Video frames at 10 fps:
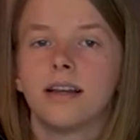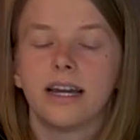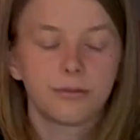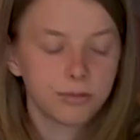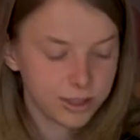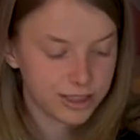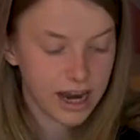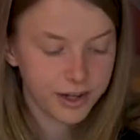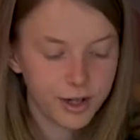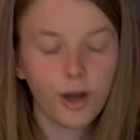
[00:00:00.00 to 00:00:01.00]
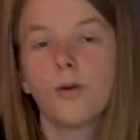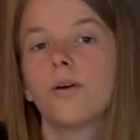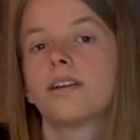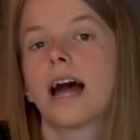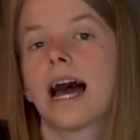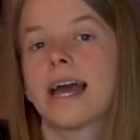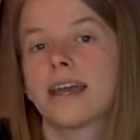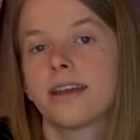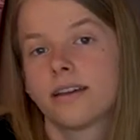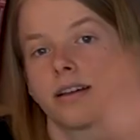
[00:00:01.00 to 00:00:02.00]
it will start now, and
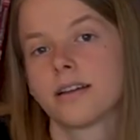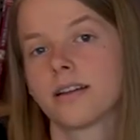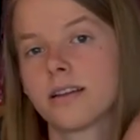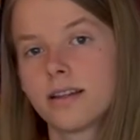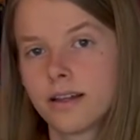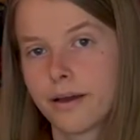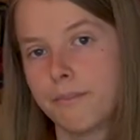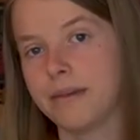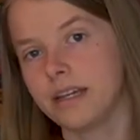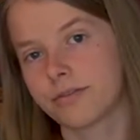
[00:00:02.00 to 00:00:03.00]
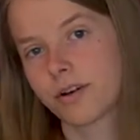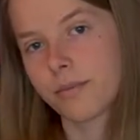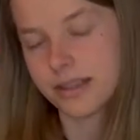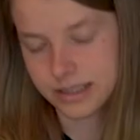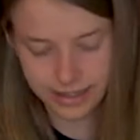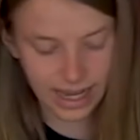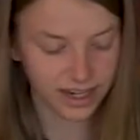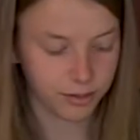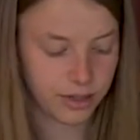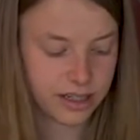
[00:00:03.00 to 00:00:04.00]
me from this
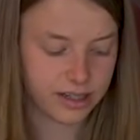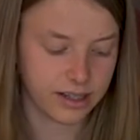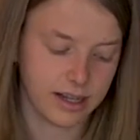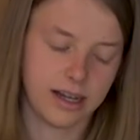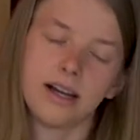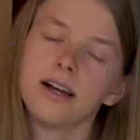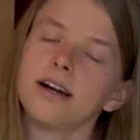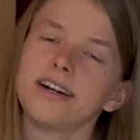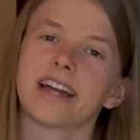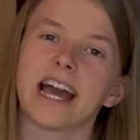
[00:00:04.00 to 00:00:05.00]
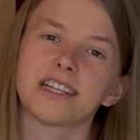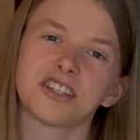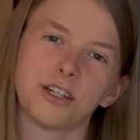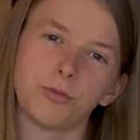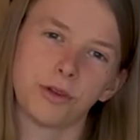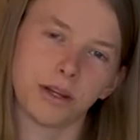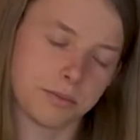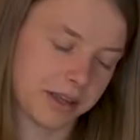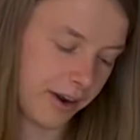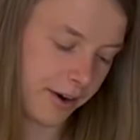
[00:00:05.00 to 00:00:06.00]
day will occasionally
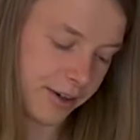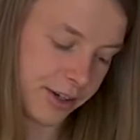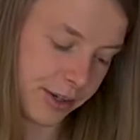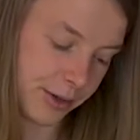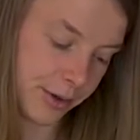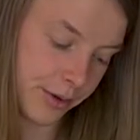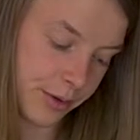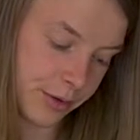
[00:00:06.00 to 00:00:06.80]
reappear to